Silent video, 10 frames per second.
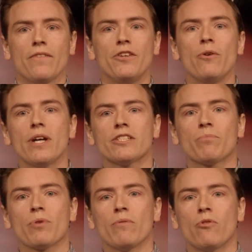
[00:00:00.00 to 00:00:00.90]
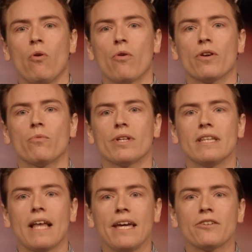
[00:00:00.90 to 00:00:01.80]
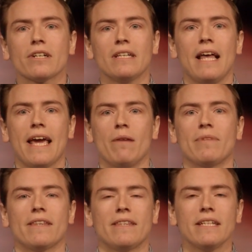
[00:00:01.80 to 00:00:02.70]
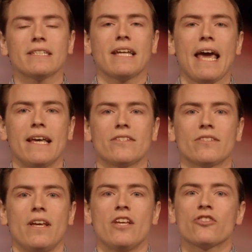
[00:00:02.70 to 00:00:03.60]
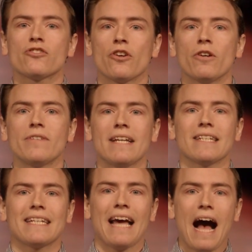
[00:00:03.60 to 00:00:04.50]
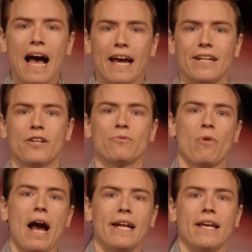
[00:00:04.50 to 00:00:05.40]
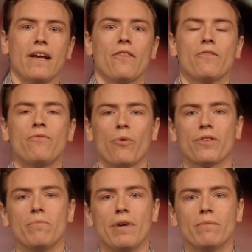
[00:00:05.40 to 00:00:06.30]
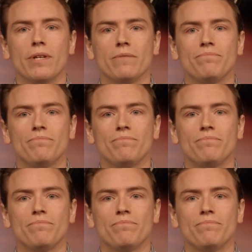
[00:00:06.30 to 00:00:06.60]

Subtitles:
The U.S. Supreme Court would later claim that this case served as a guide in writing the Fourth Amendment.